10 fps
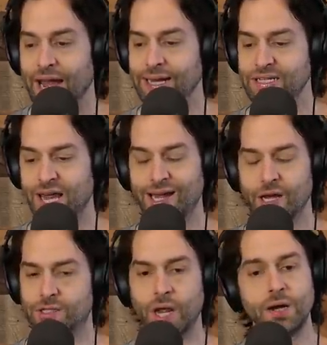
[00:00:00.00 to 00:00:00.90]
And he's like,
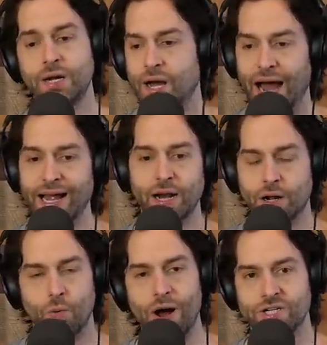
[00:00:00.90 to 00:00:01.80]
dude, I got to
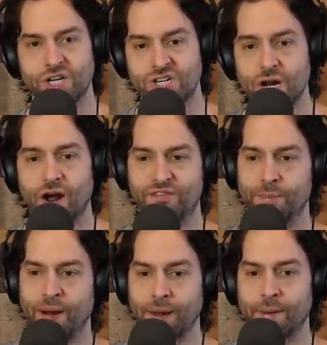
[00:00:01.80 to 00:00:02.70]
go wash the shit off the
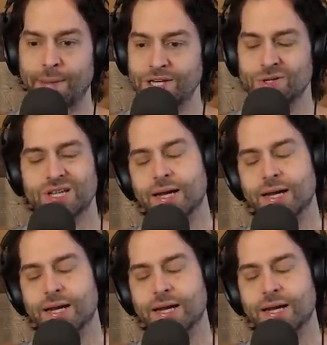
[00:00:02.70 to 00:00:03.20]
bottom of my shoes.